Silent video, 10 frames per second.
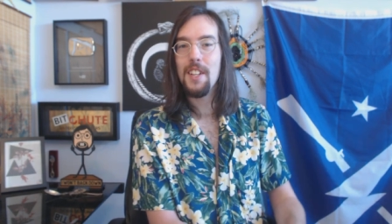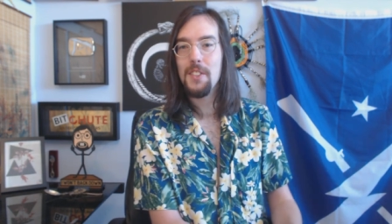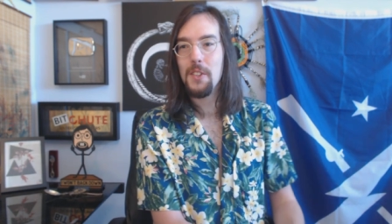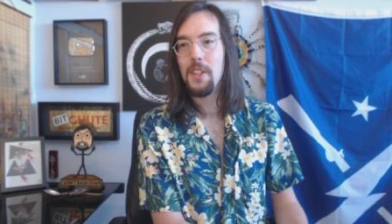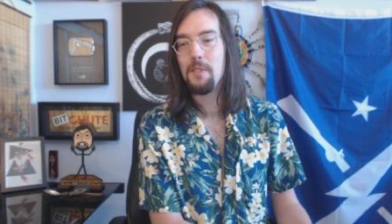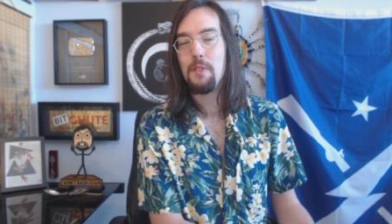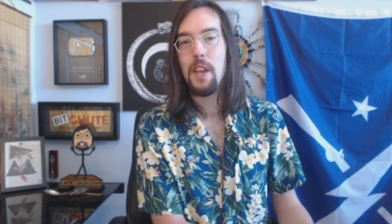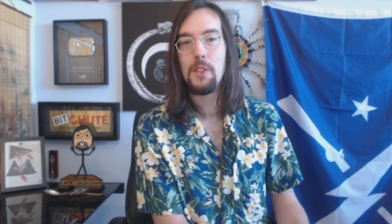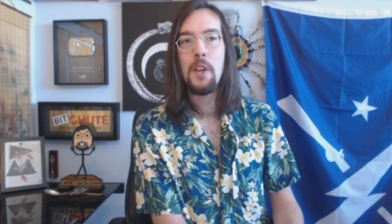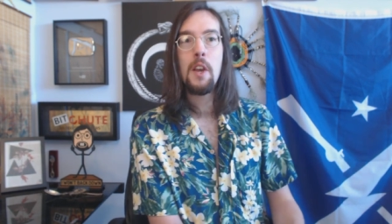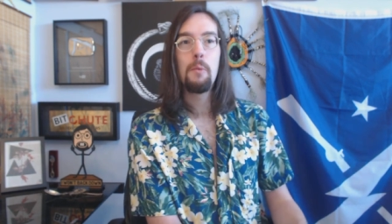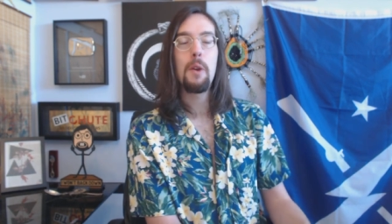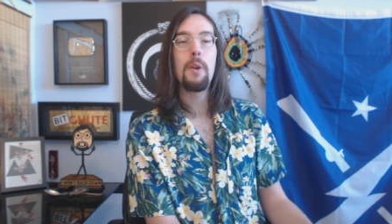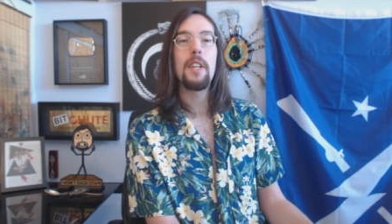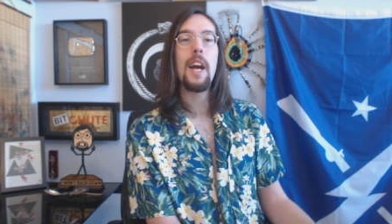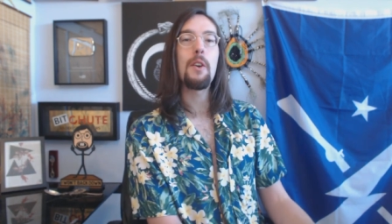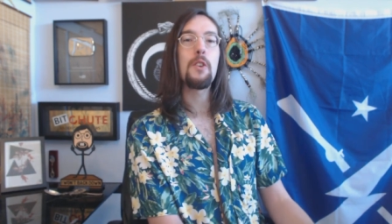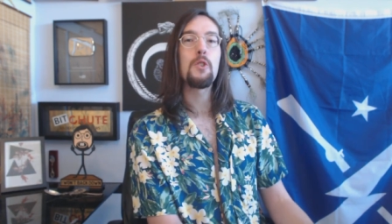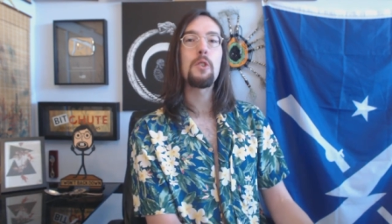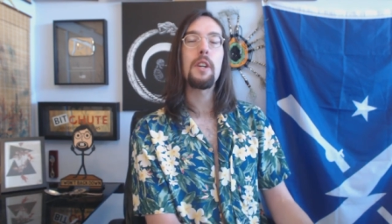and things we would now
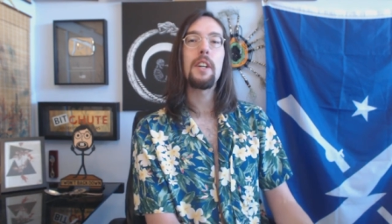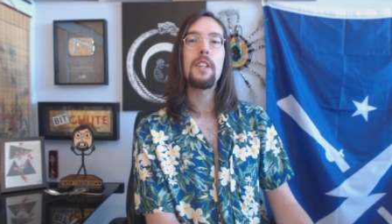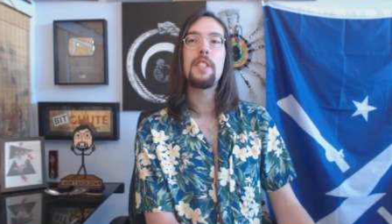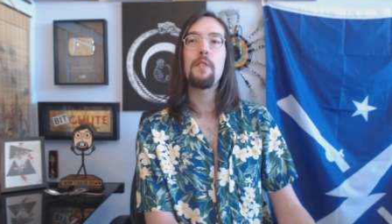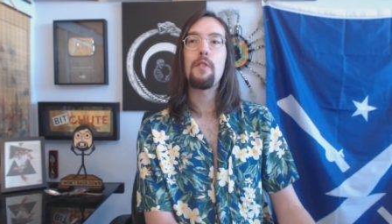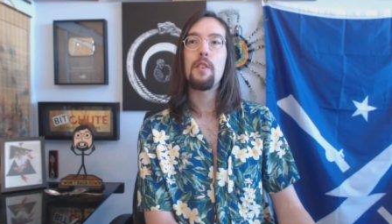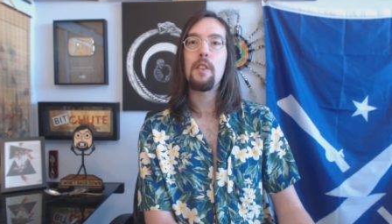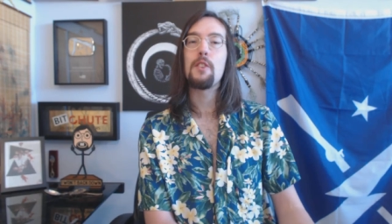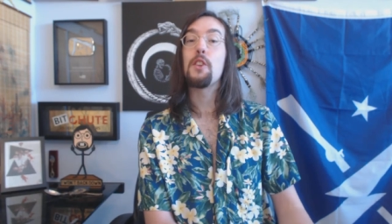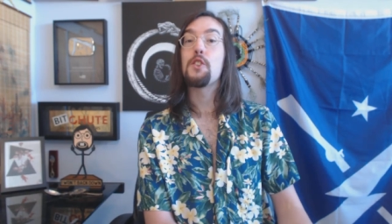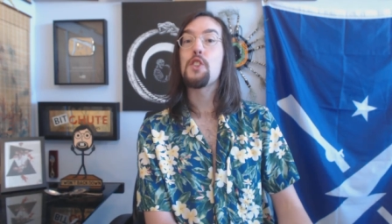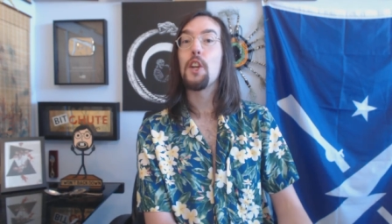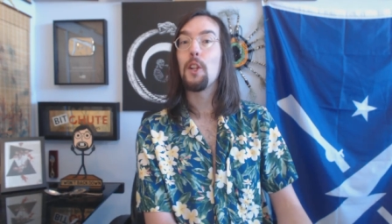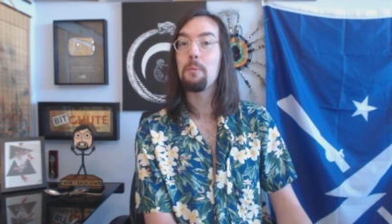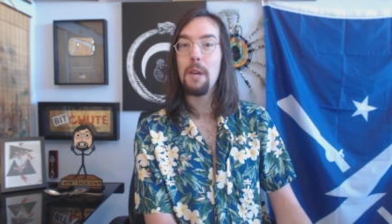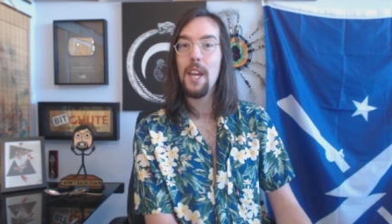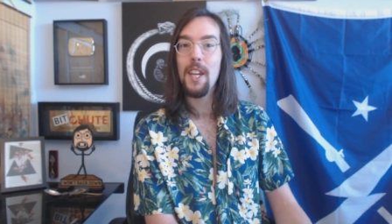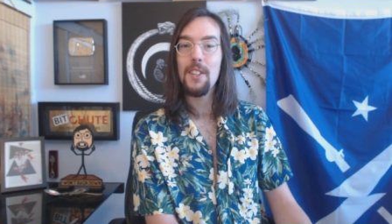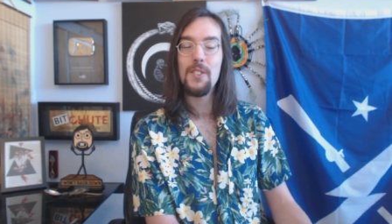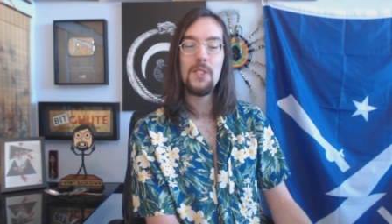use uh, different the, the
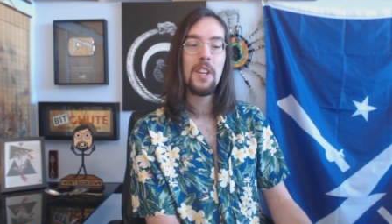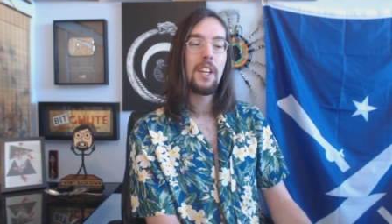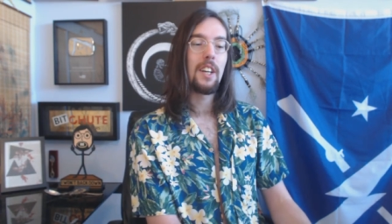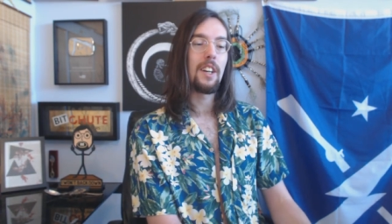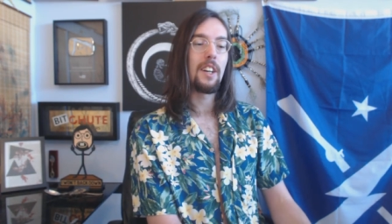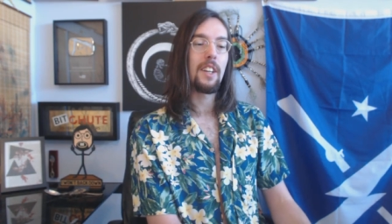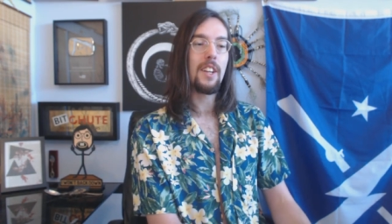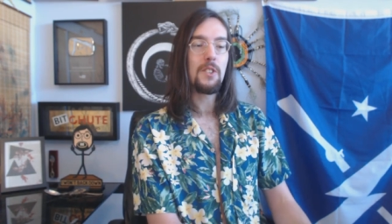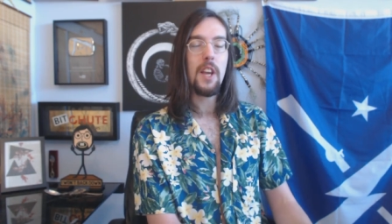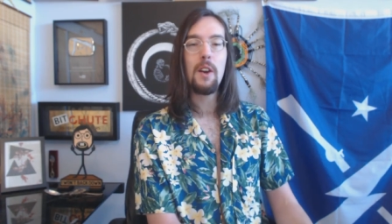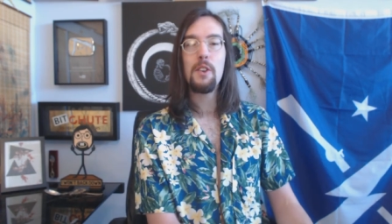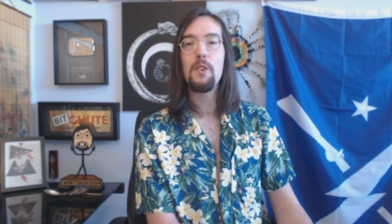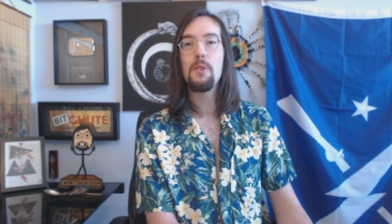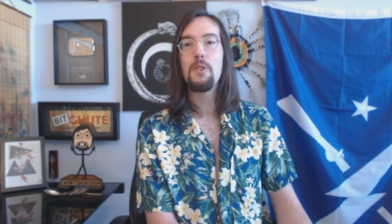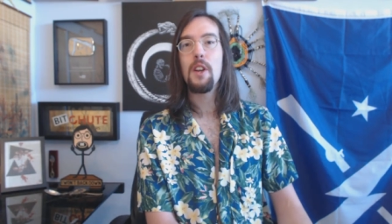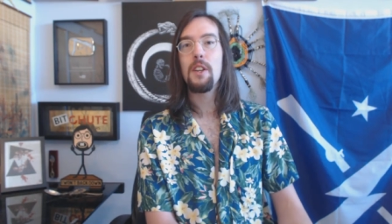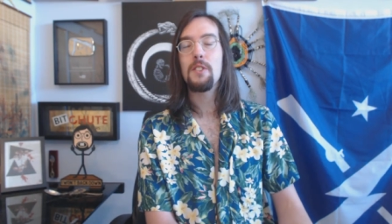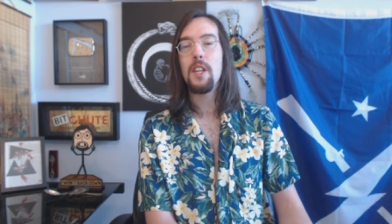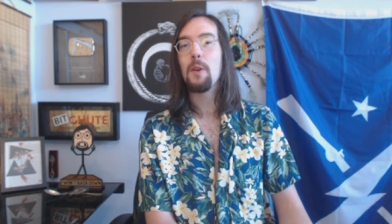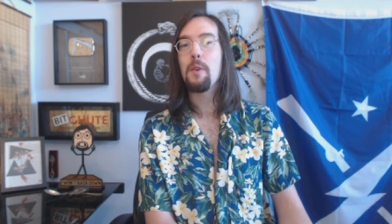chilblains uh, here's how you uh,
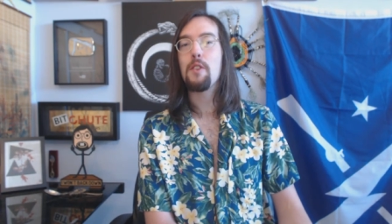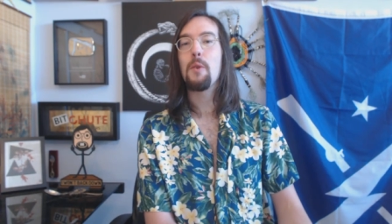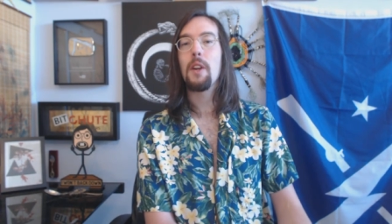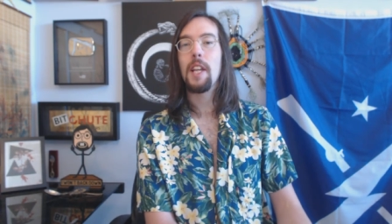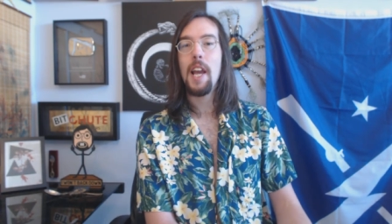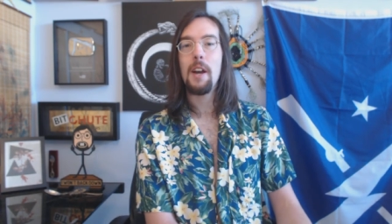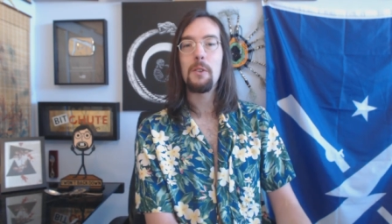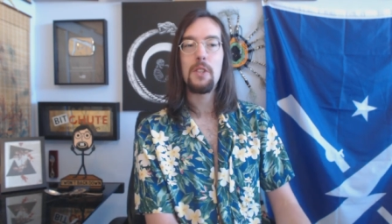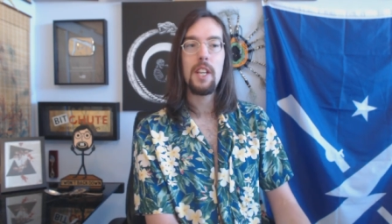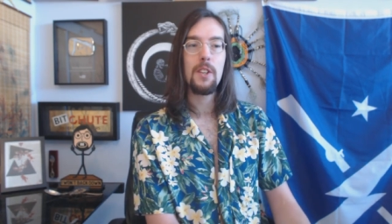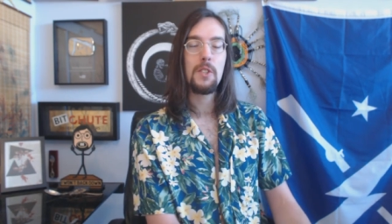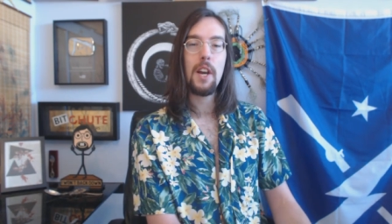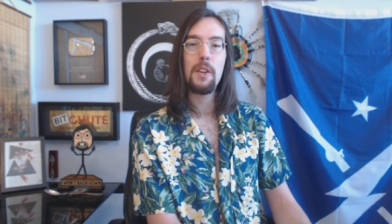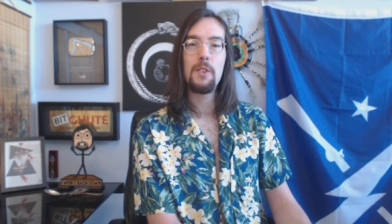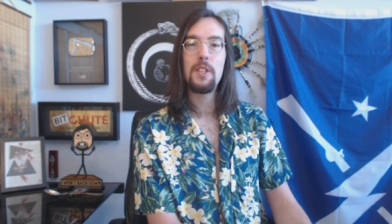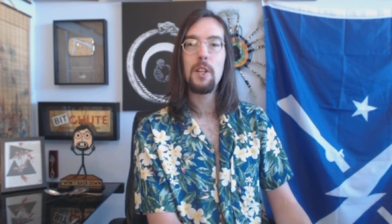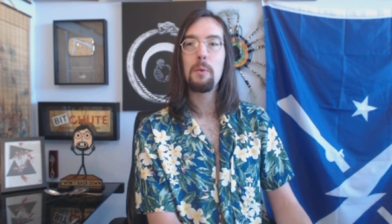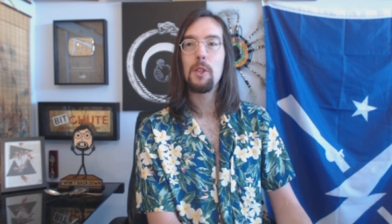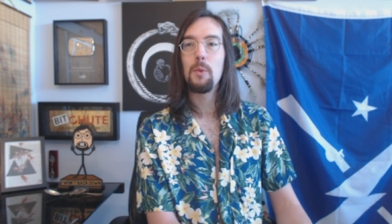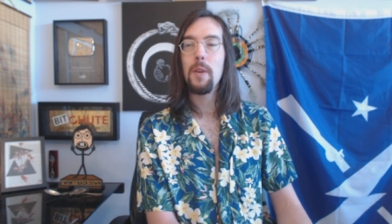deal with your gout here's how you
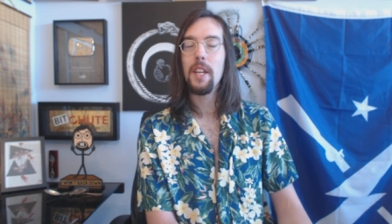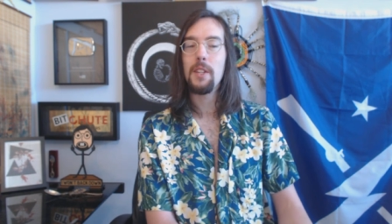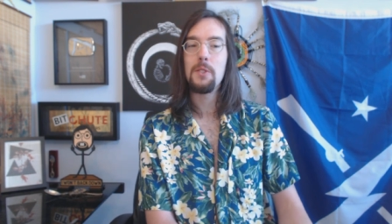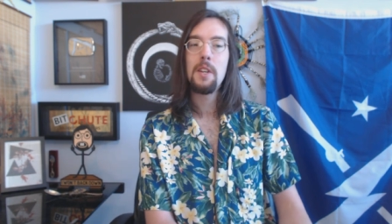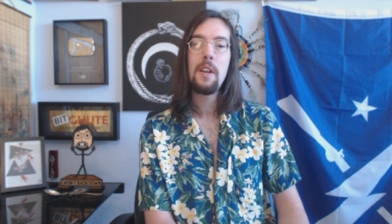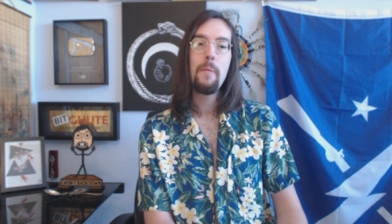deal with the rickets